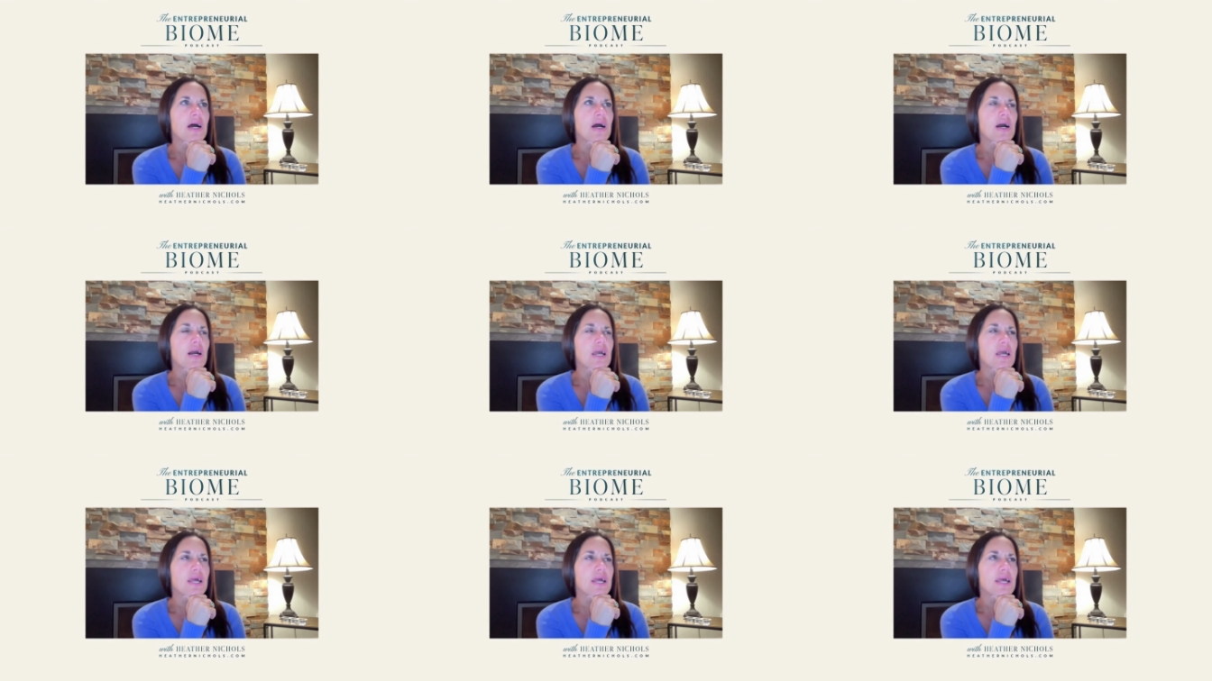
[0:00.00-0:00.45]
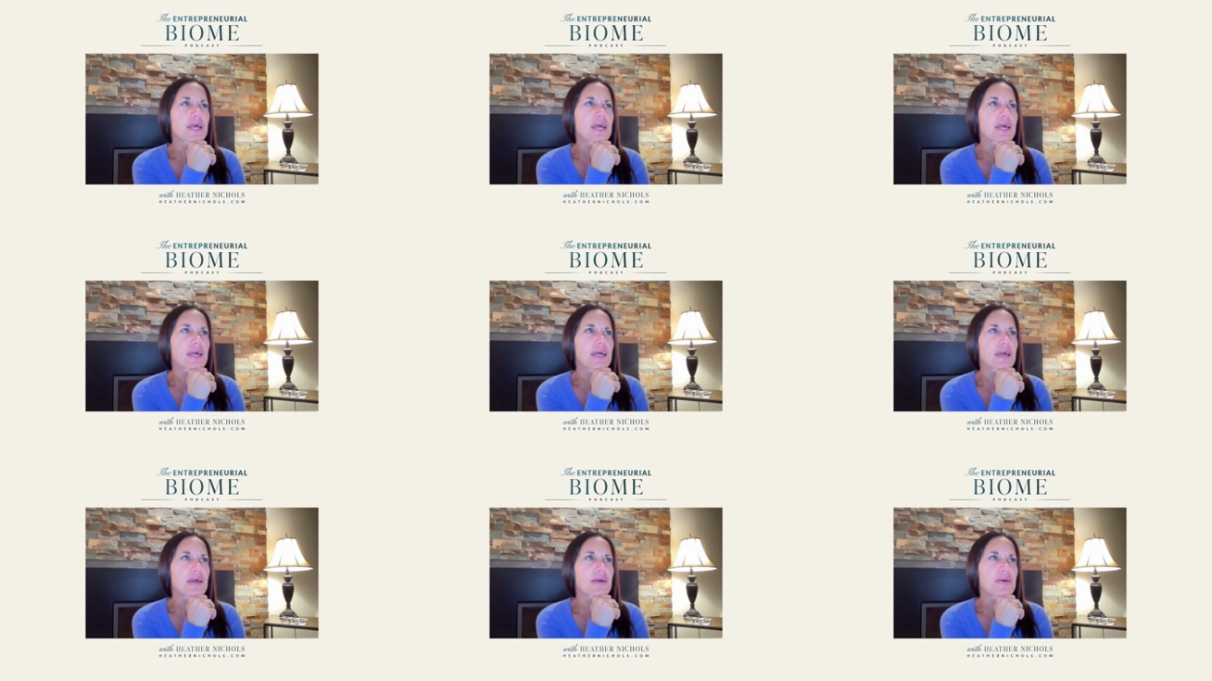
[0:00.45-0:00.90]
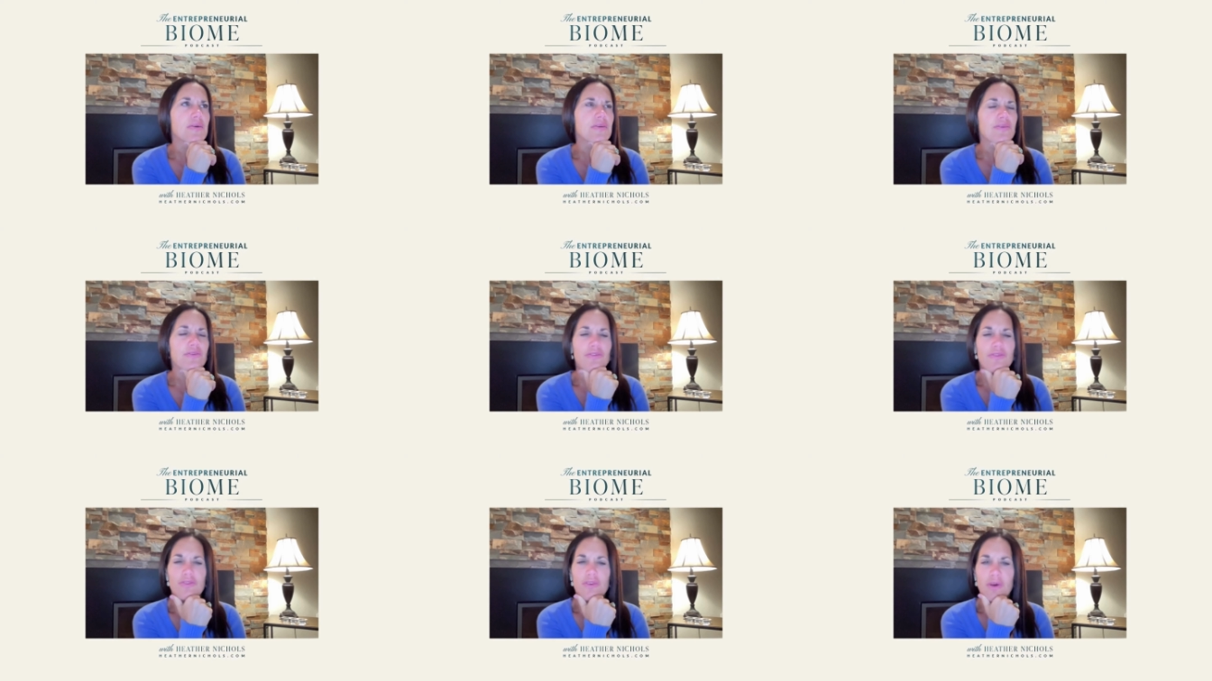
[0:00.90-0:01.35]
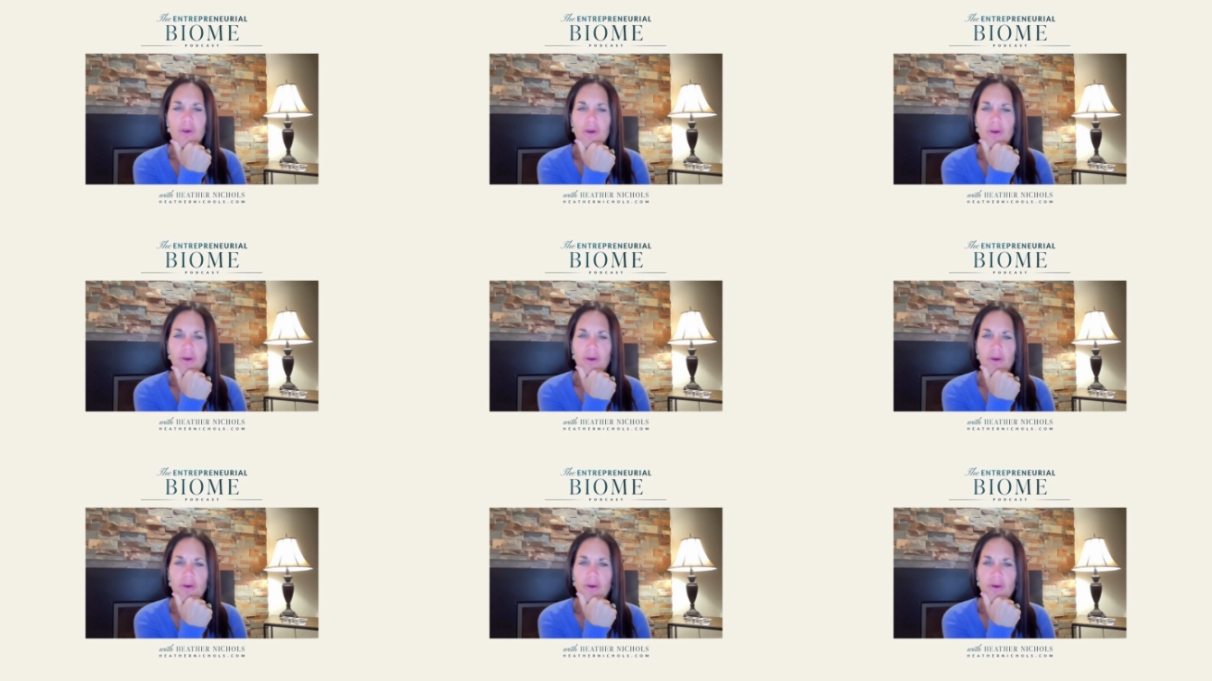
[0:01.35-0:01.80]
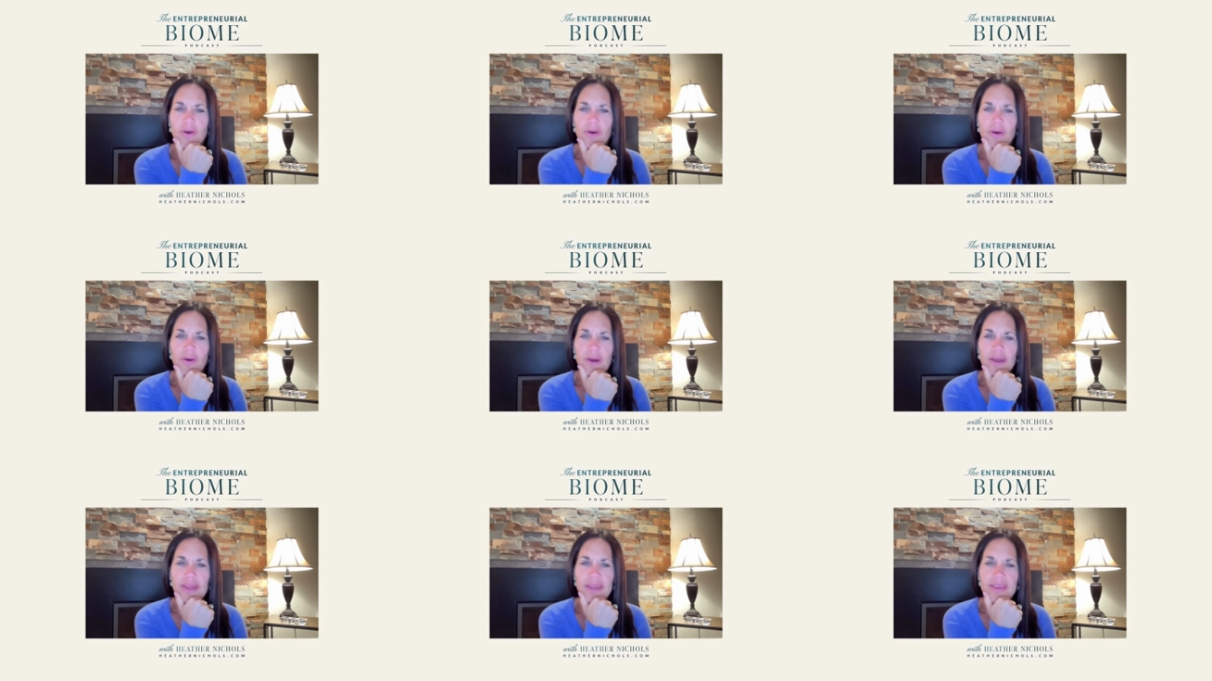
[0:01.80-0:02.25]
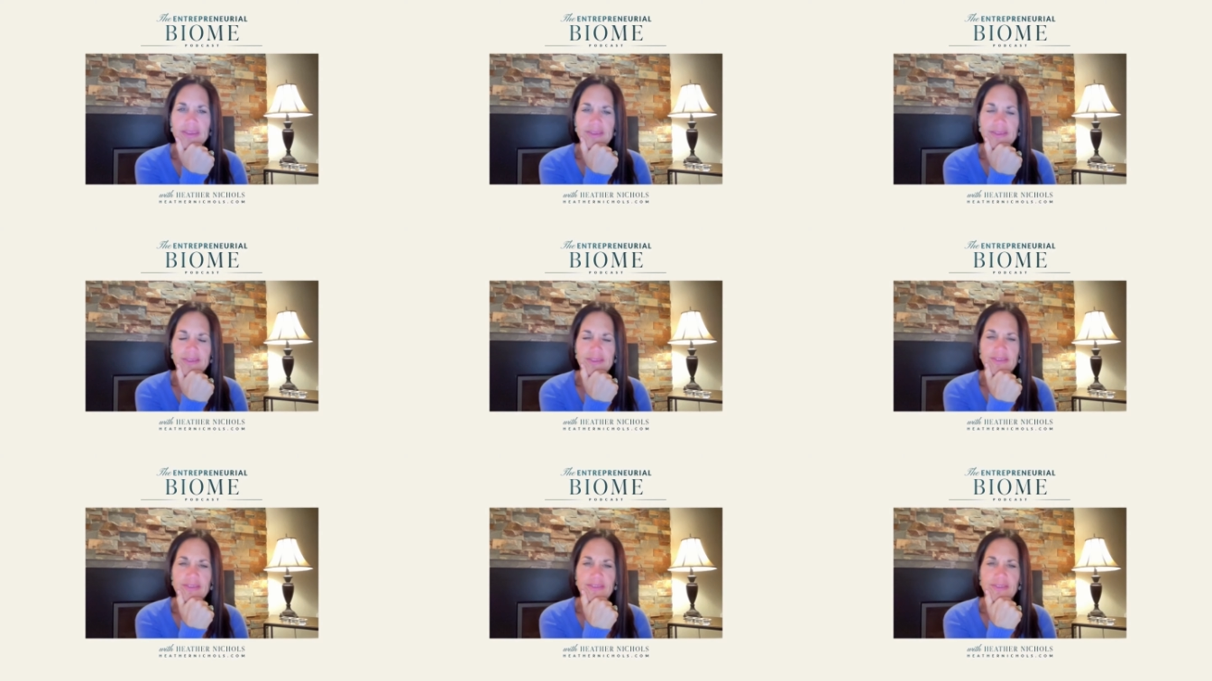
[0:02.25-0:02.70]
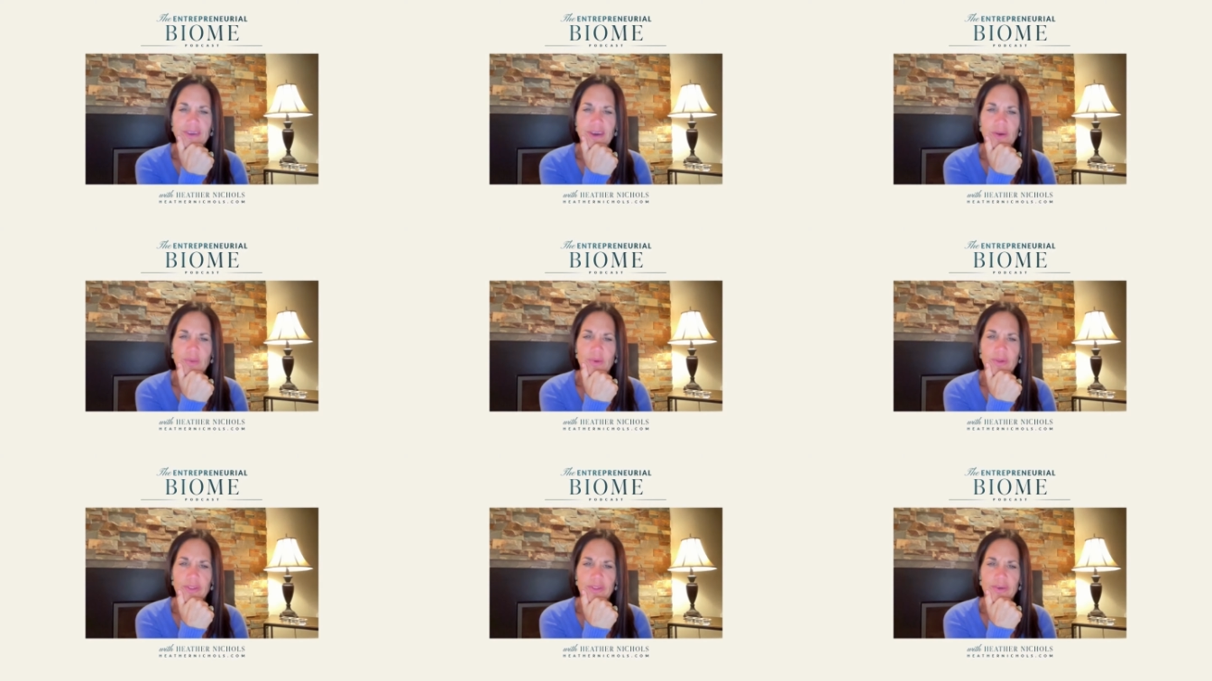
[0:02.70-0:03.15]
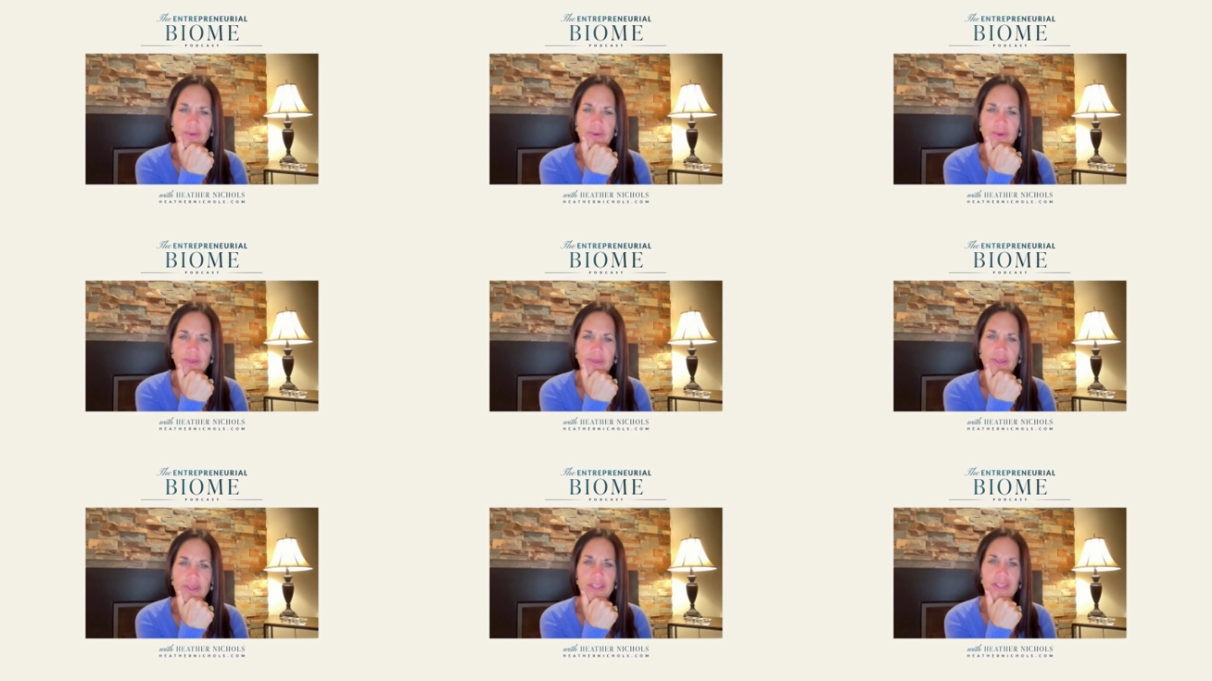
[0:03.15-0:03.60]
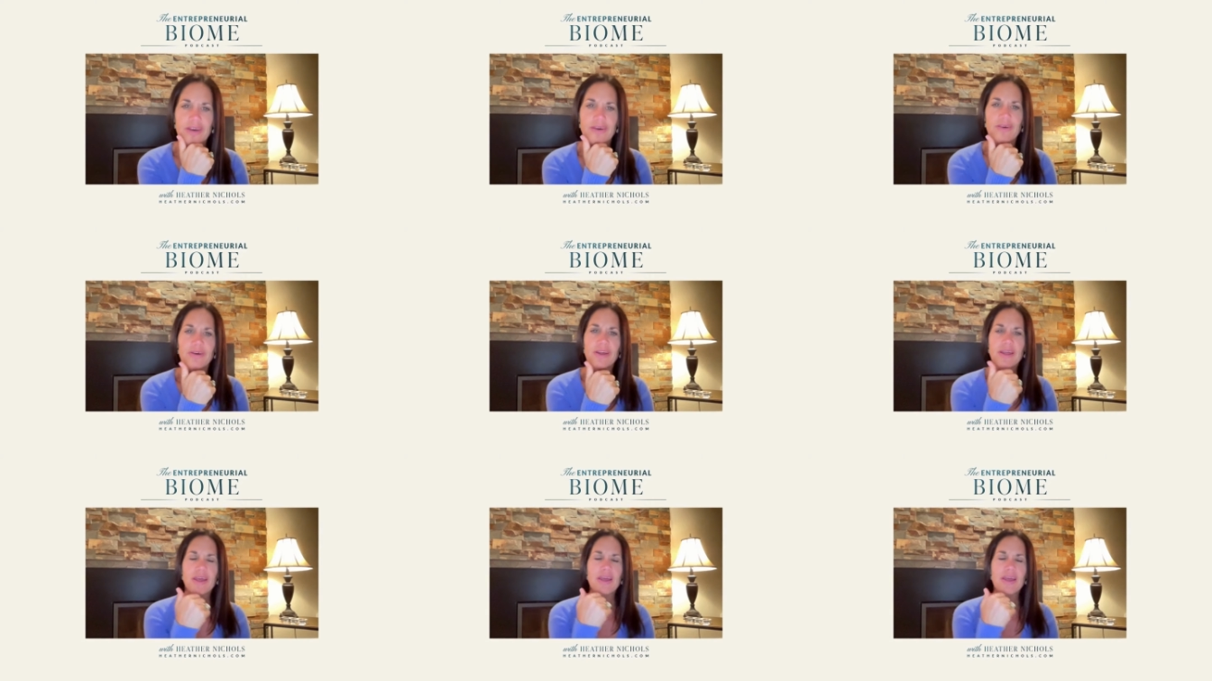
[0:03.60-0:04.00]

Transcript: okay, so I guess this is how we do it, you know,